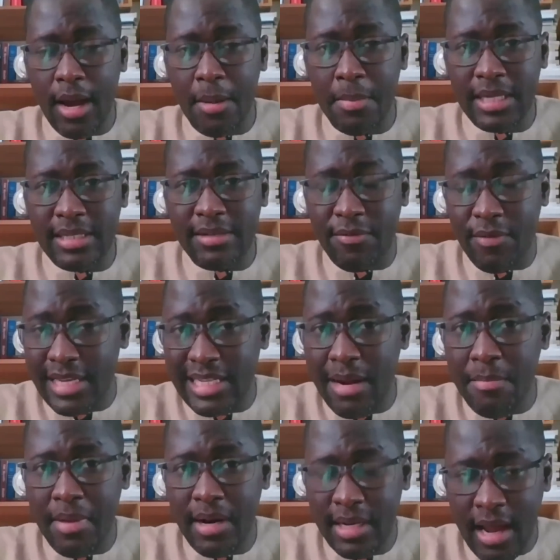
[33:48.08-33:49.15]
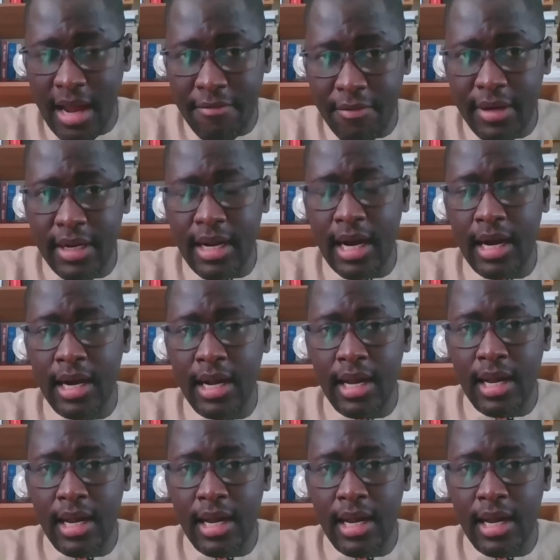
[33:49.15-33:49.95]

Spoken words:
But for example, in Africa,